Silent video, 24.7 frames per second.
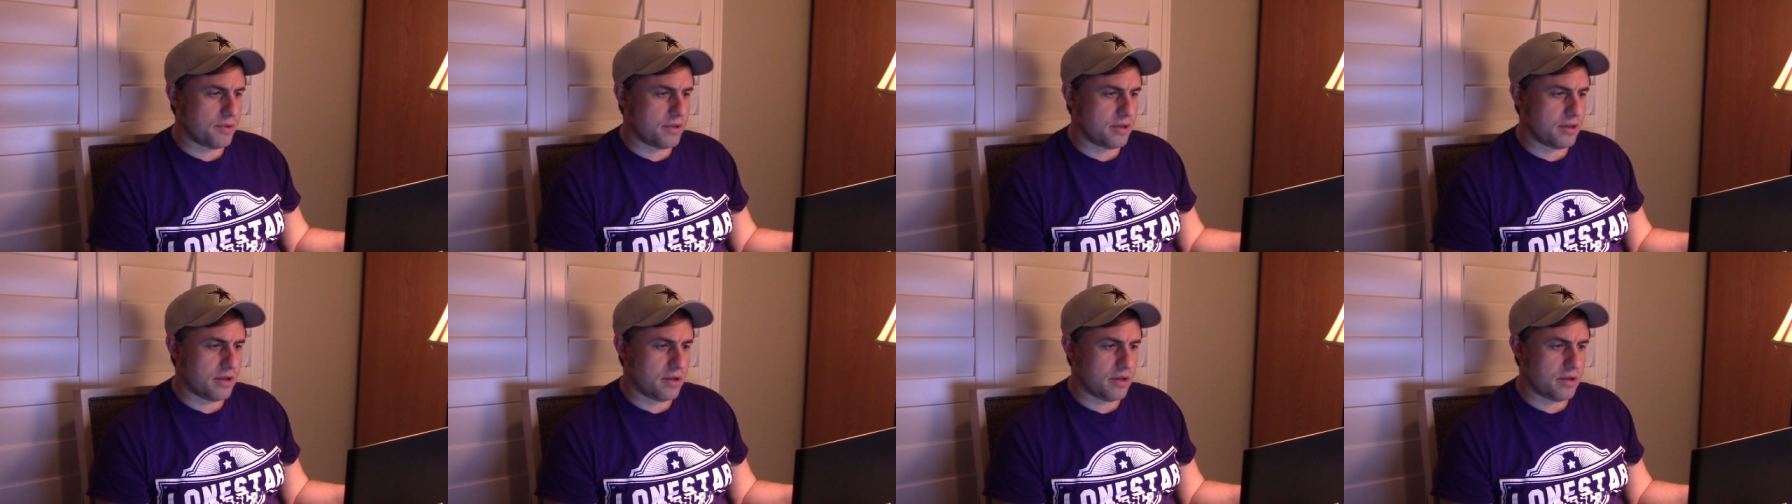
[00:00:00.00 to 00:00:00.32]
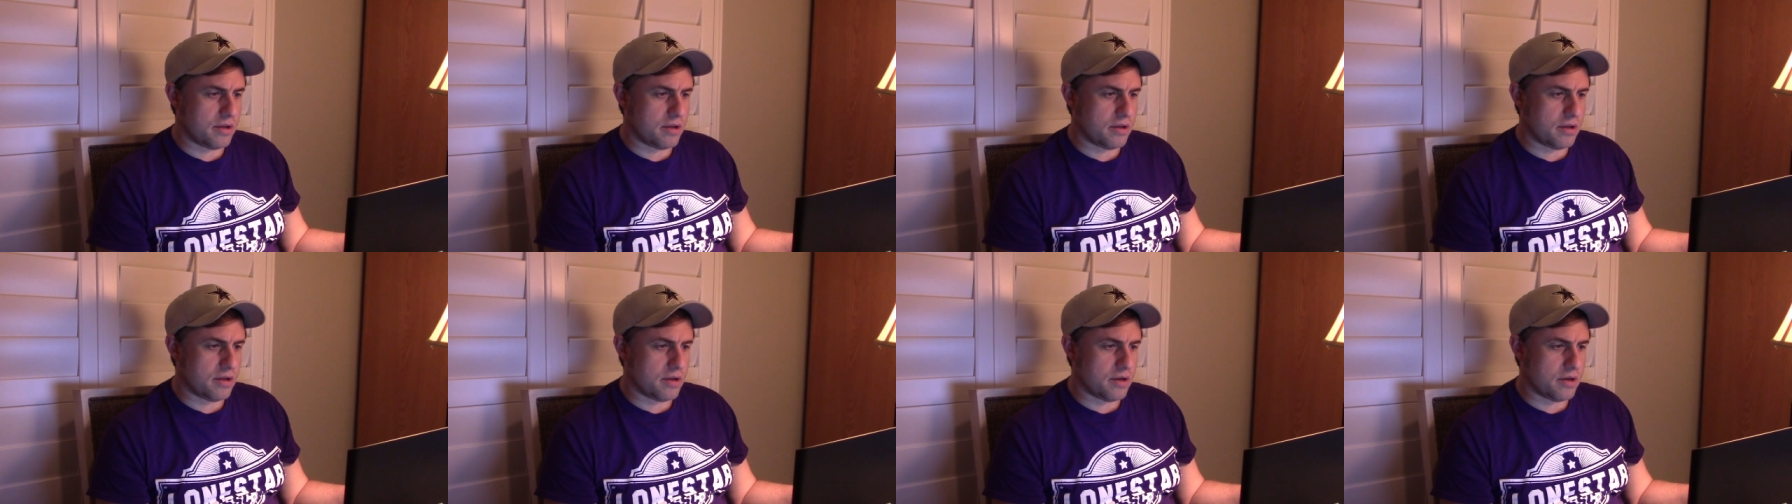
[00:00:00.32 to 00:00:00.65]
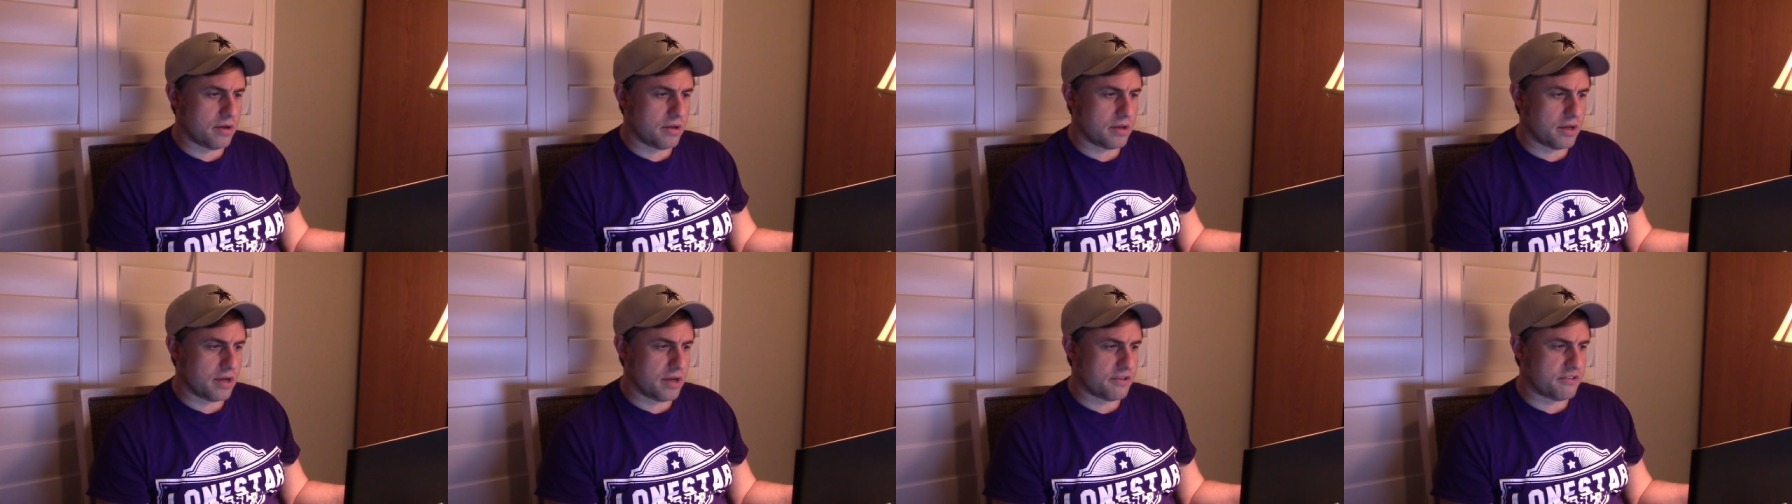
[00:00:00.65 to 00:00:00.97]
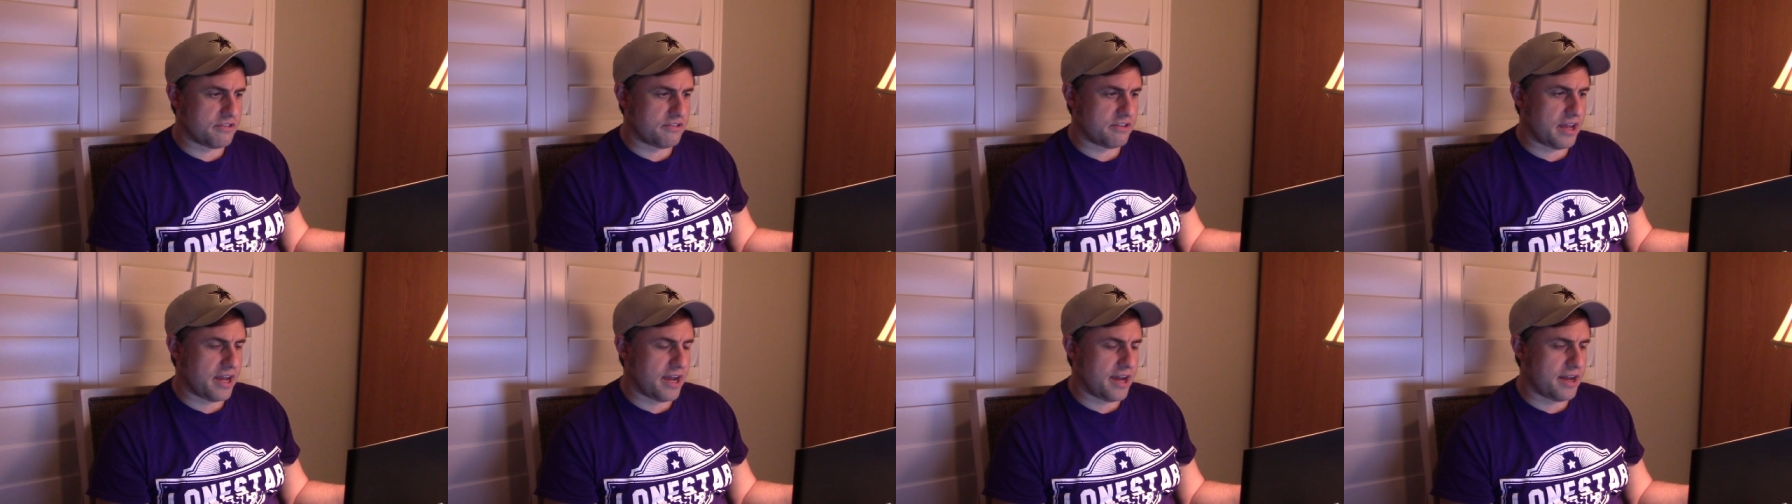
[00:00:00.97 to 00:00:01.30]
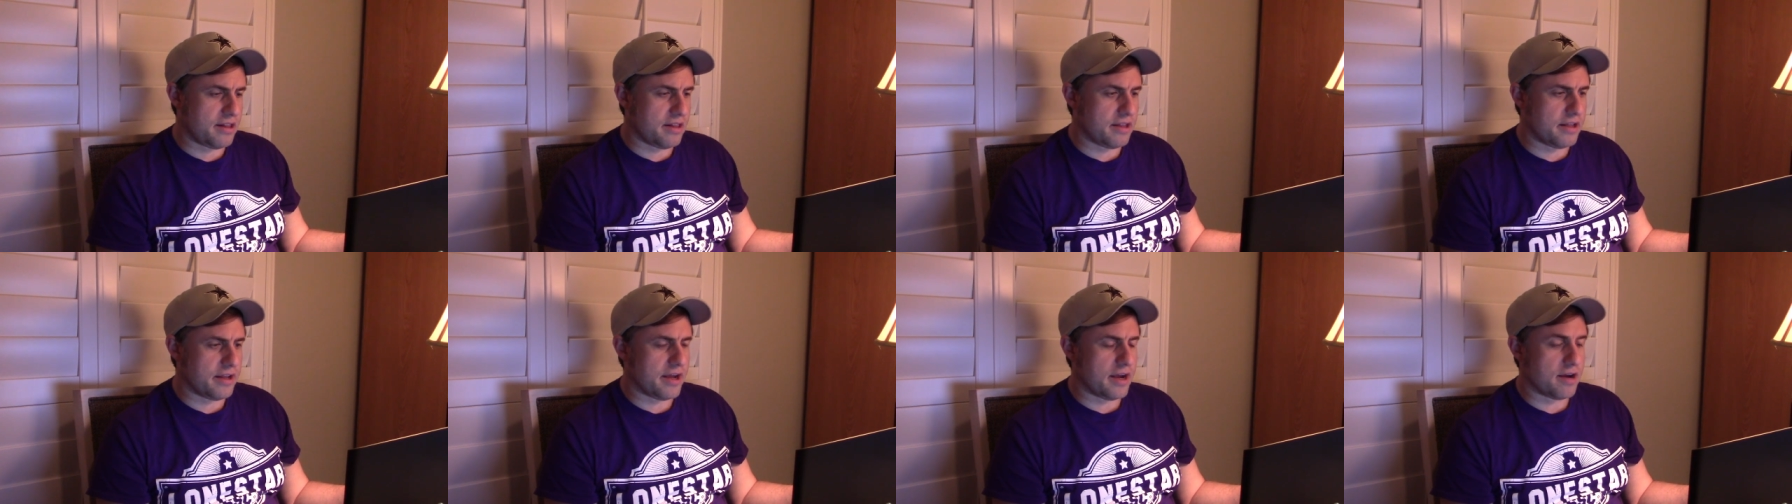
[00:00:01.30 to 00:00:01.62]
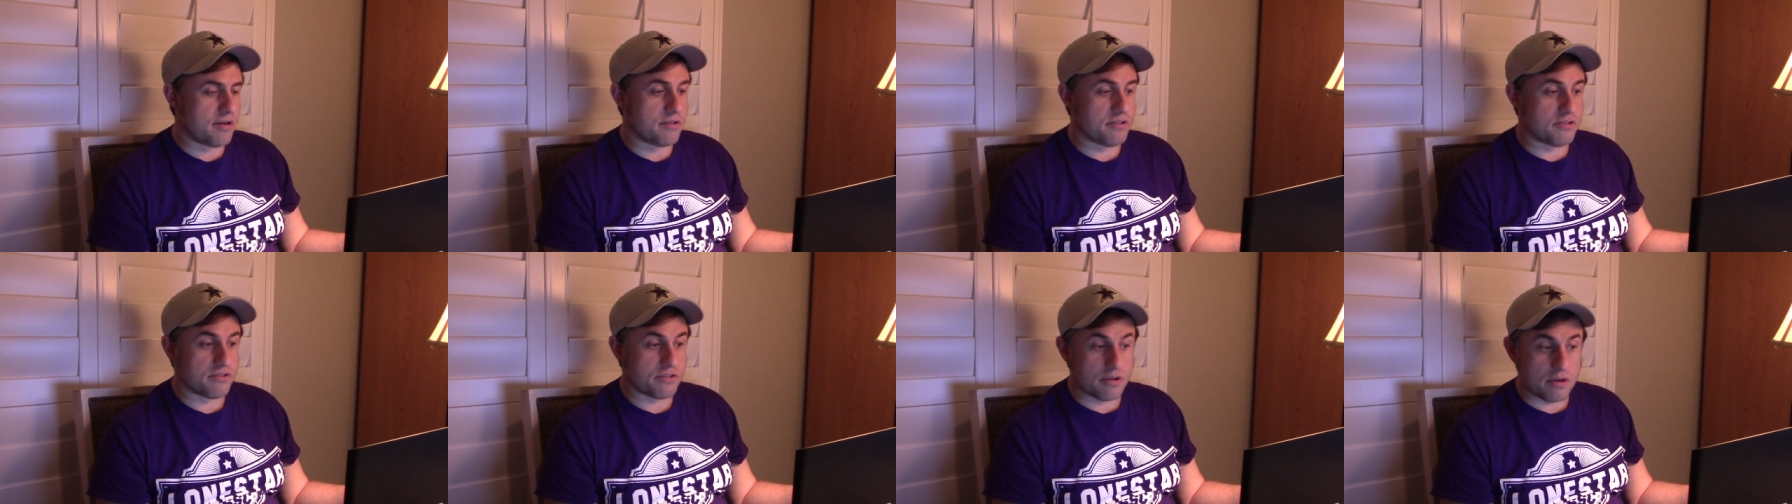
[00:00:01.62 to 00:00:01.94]
And then you got Seattle at
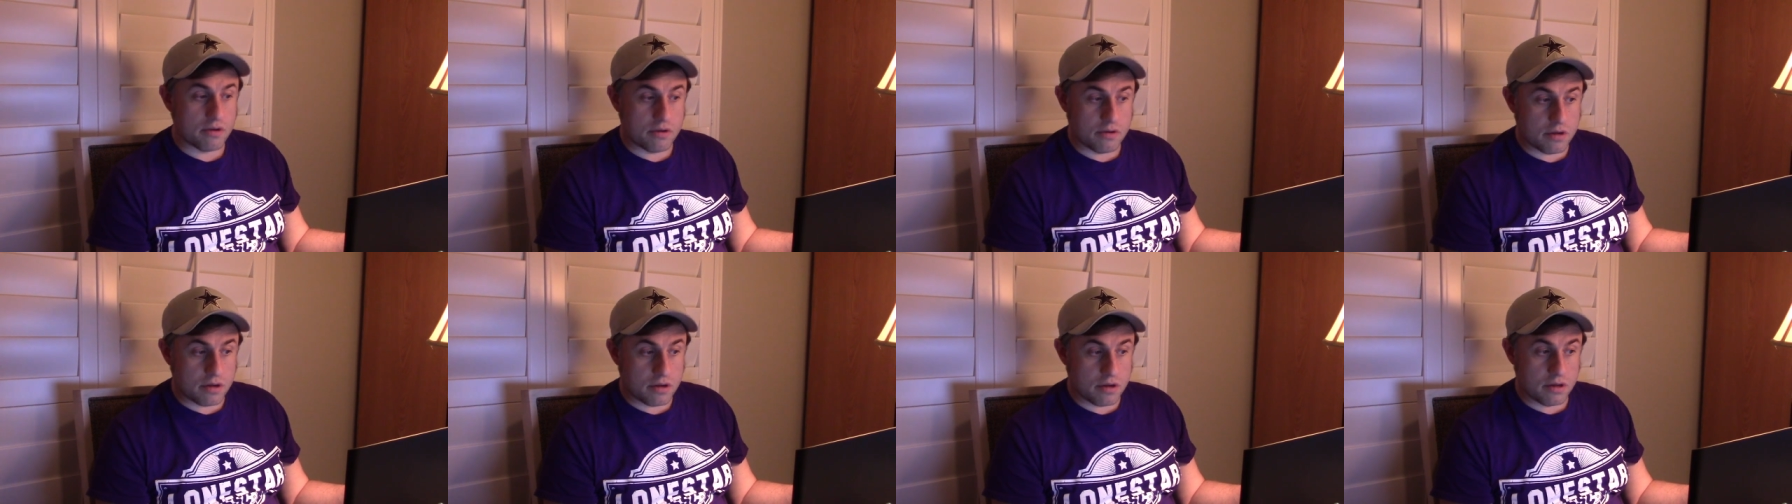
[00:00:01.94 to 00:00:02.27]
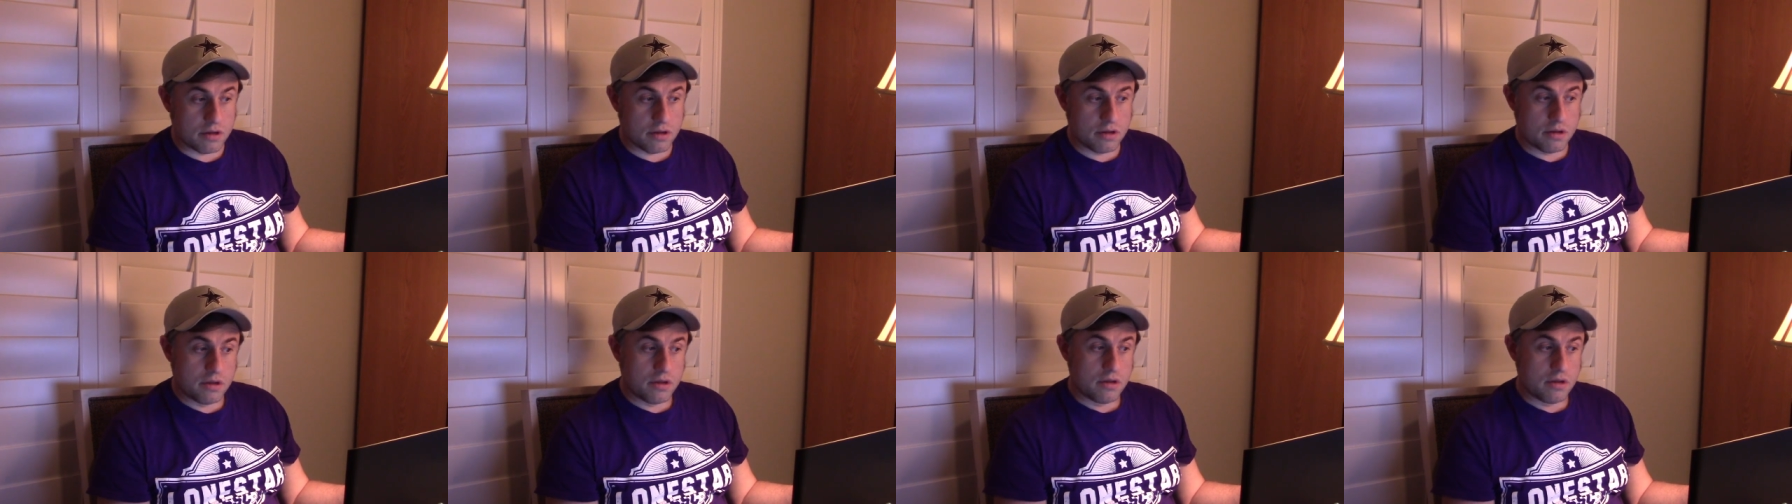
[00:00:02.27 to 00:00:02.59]
Arizona.